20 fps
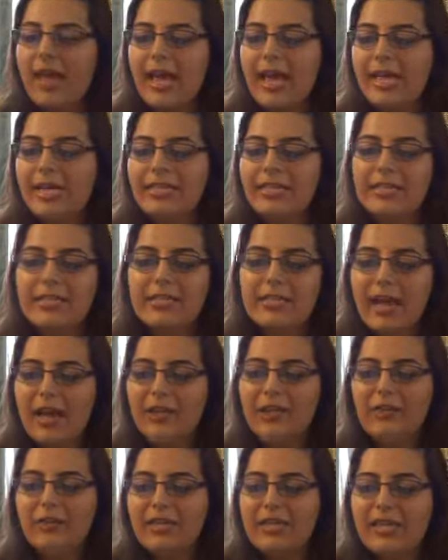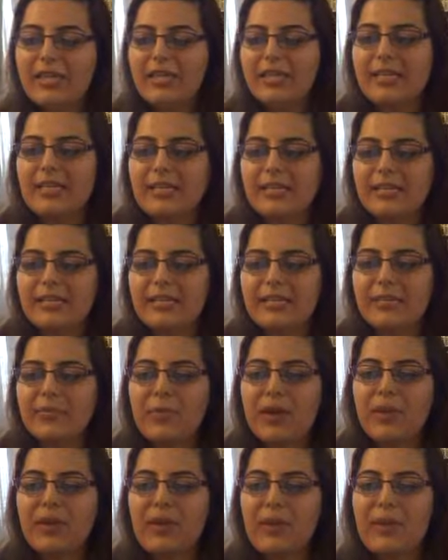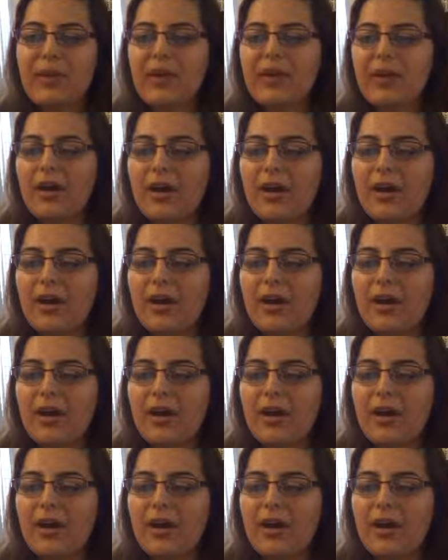And not only is kimono an